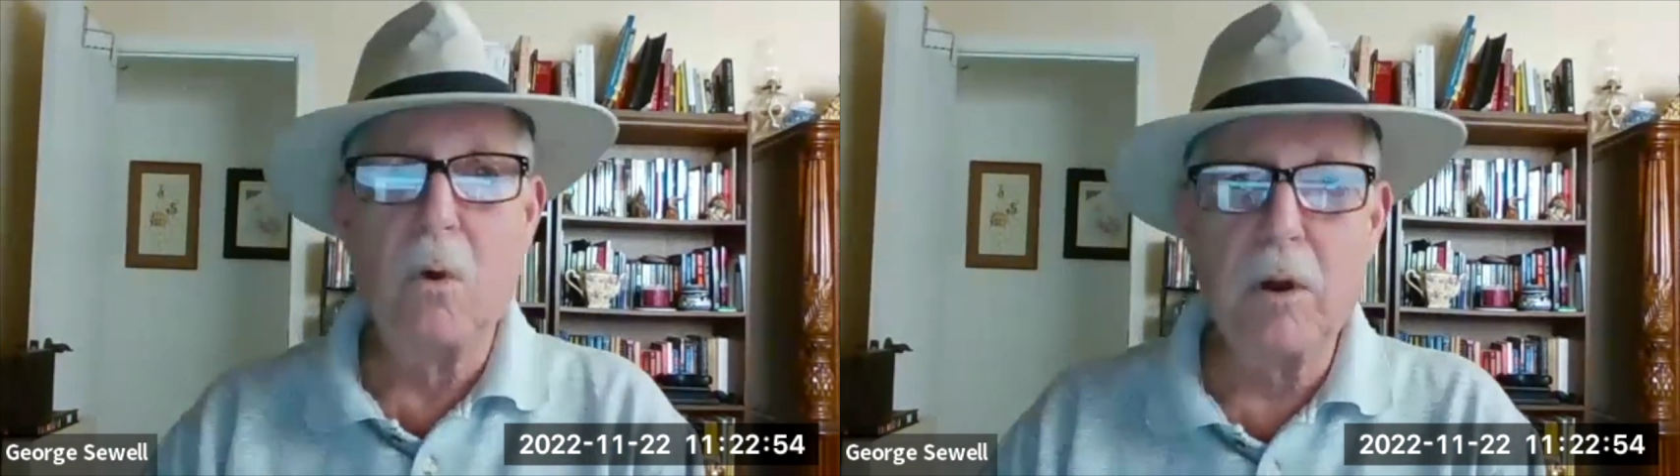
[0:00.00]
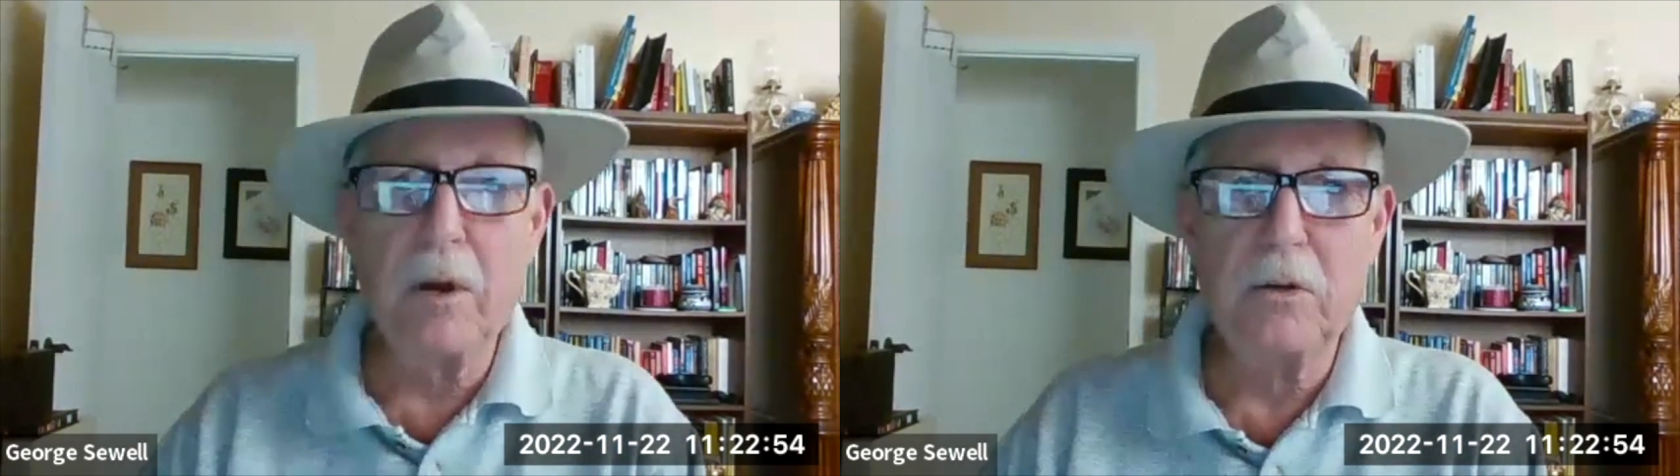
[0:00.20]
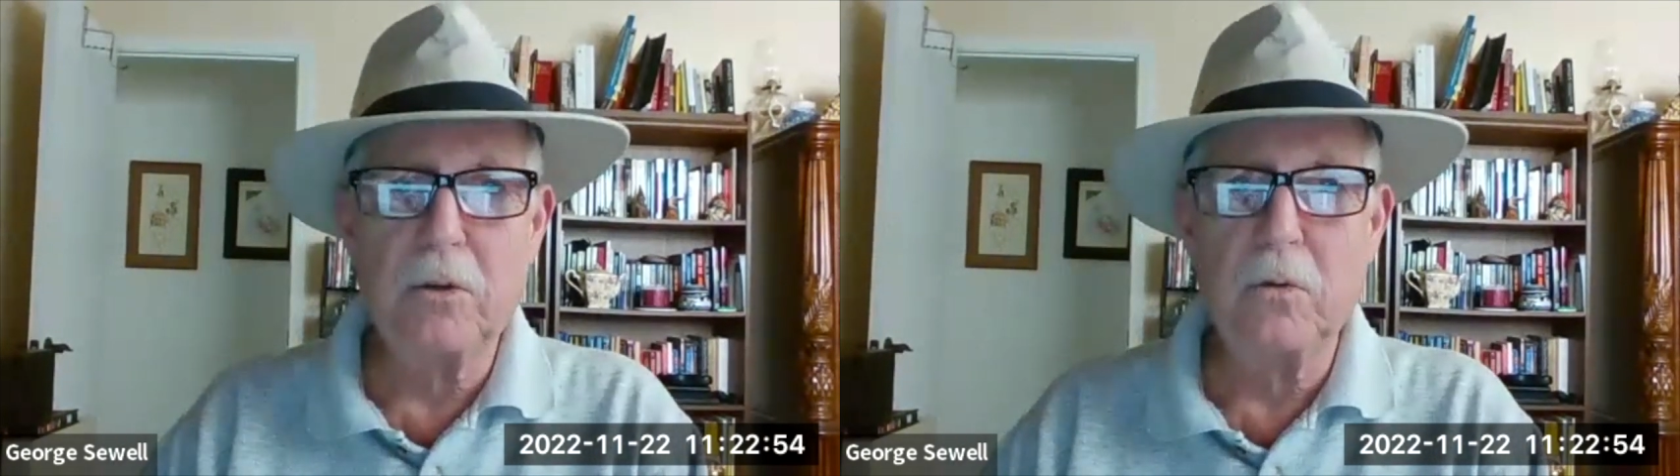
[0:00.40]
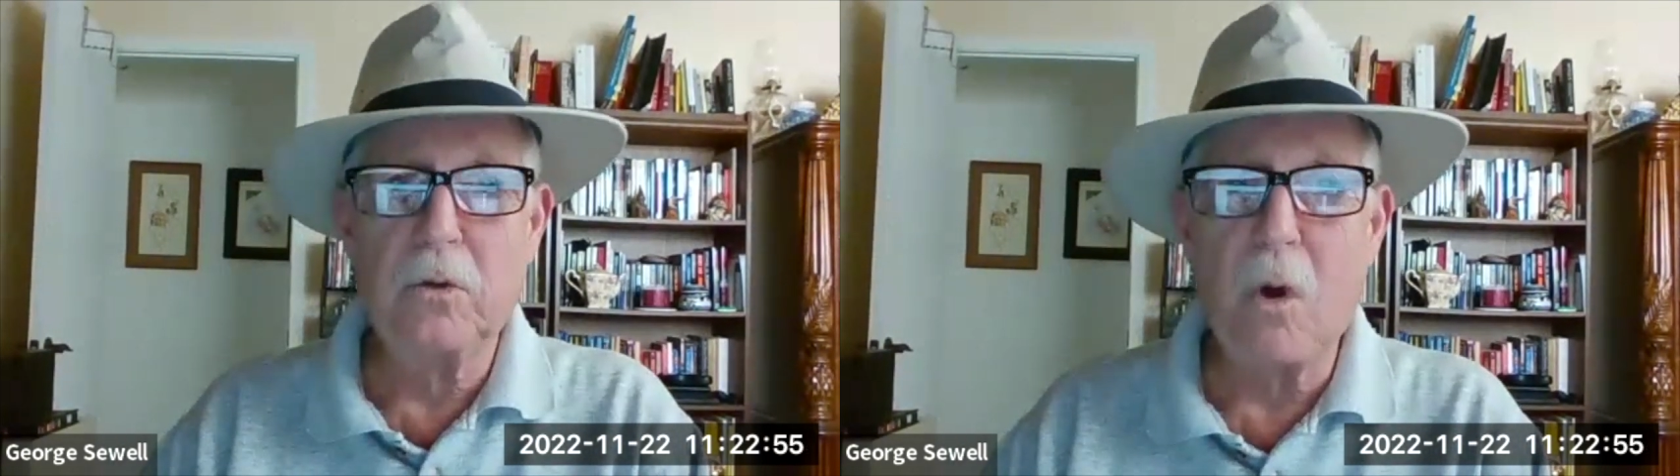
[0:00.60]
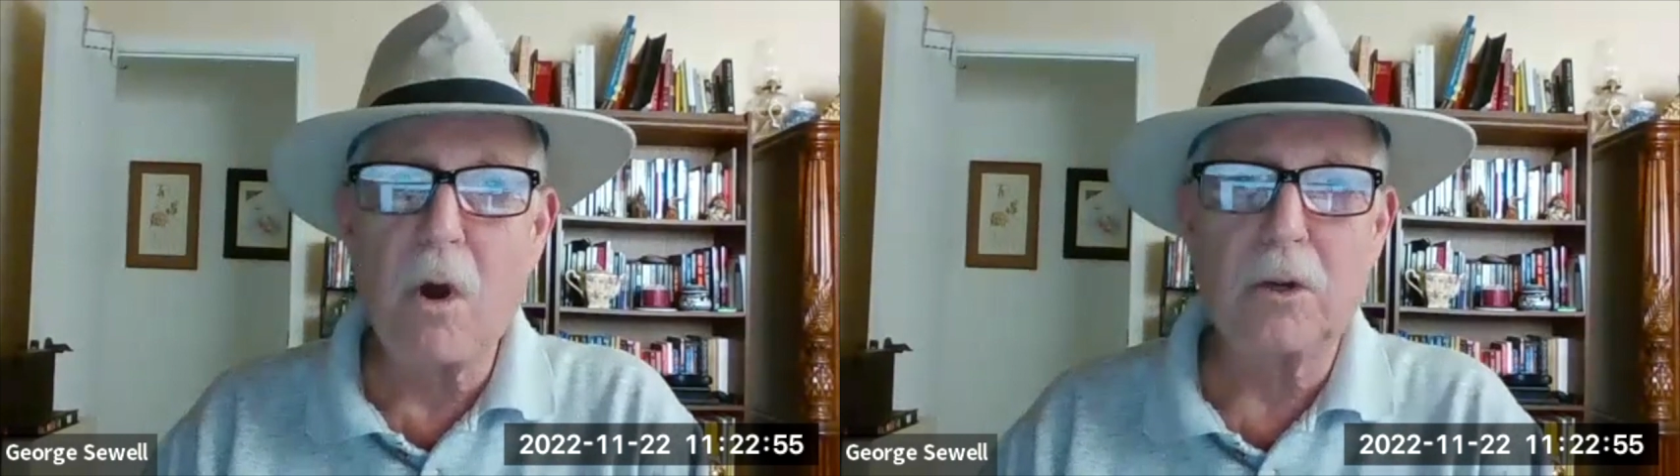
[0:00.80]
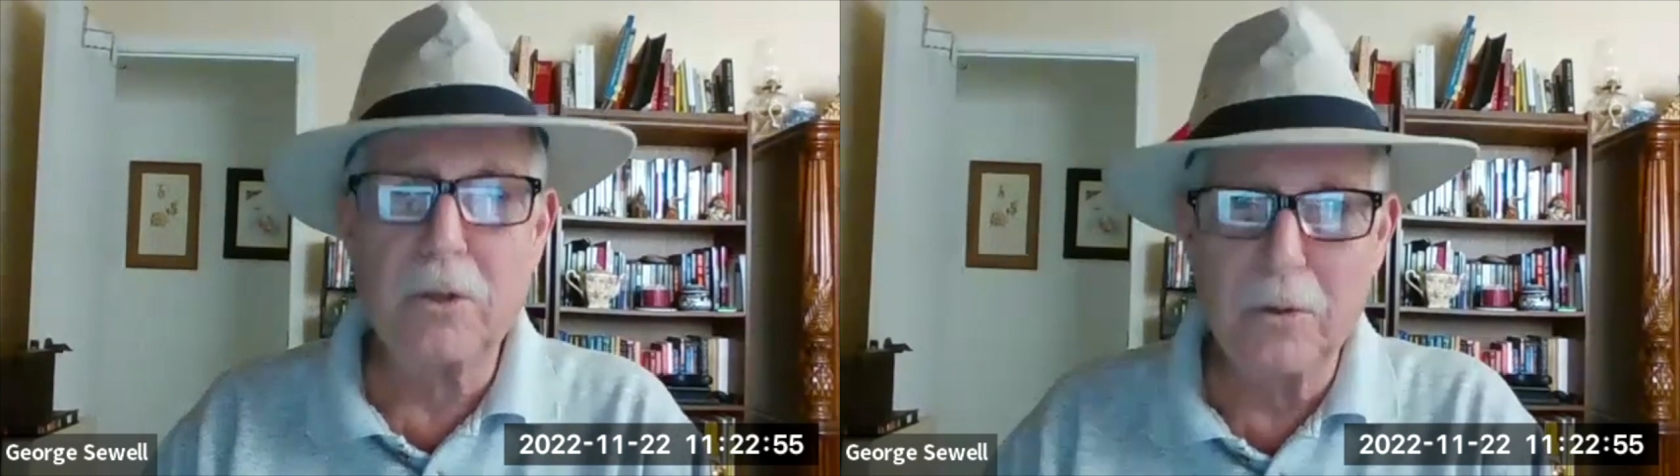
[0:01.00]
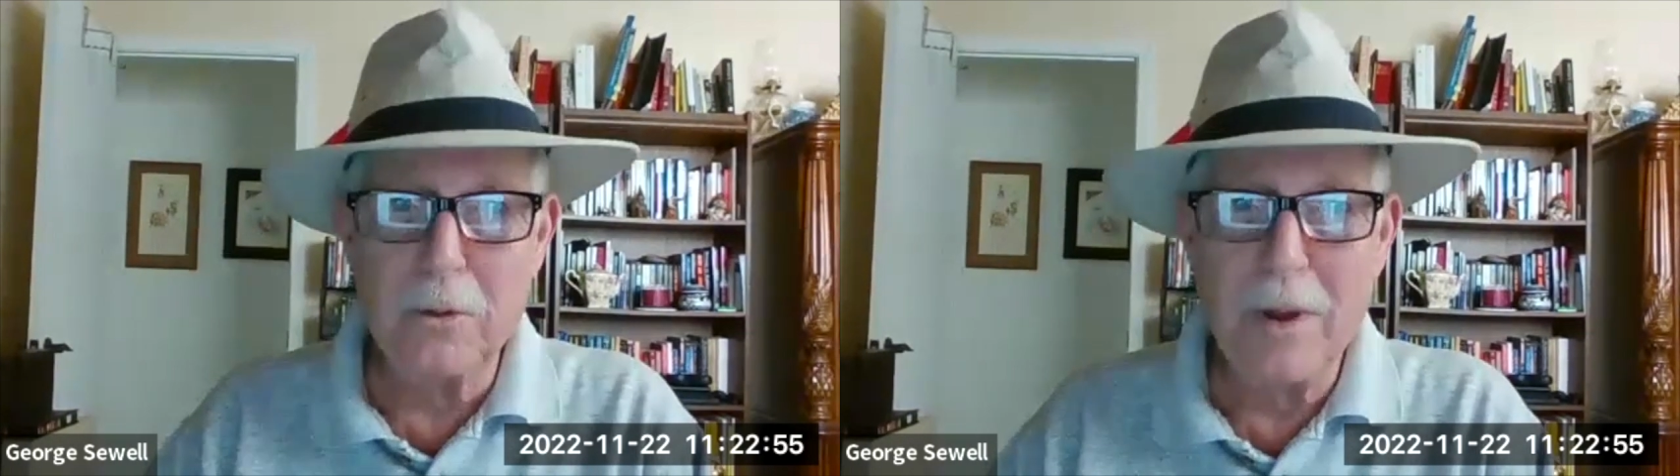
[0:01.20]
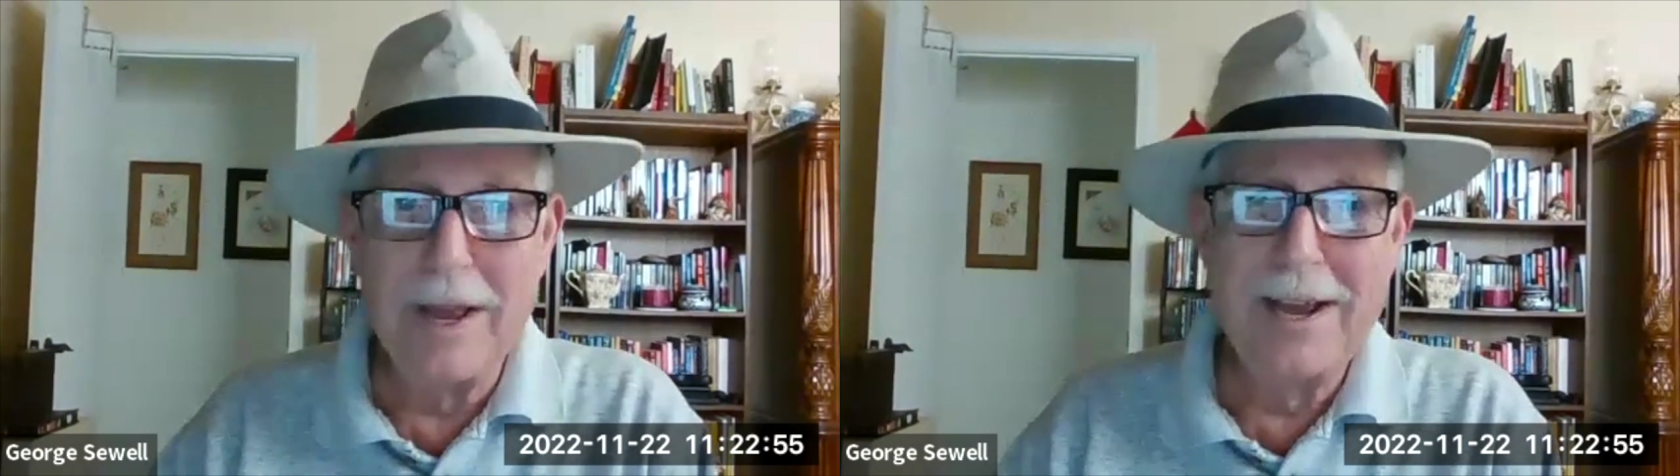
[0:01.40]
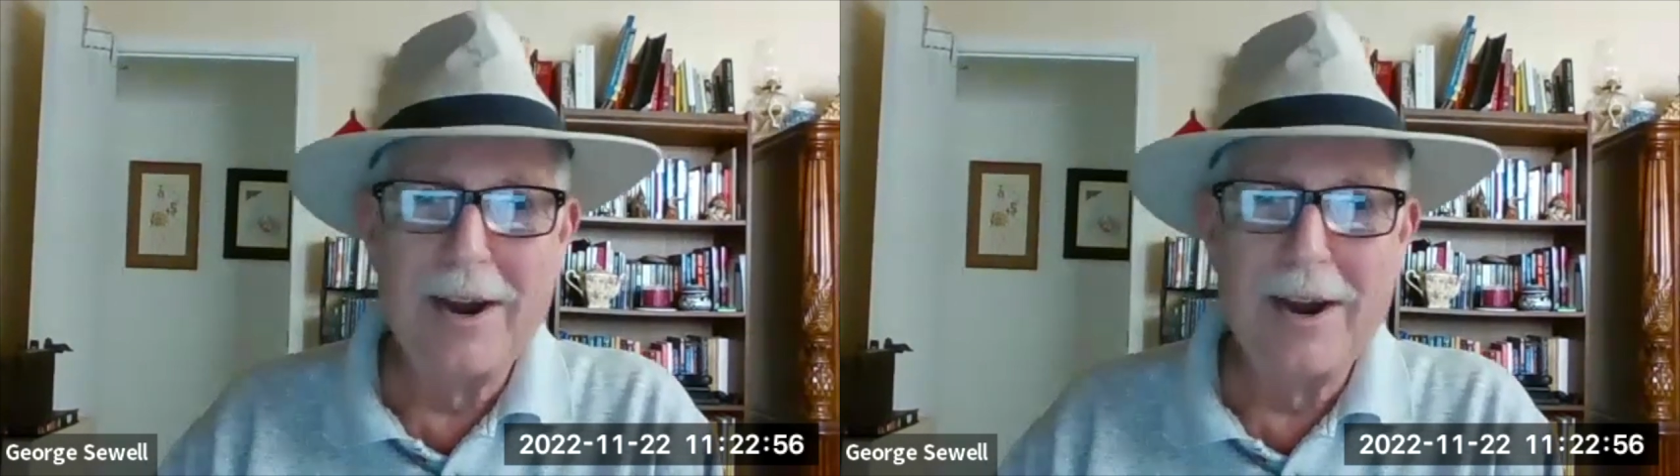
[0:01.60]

wanting to talk to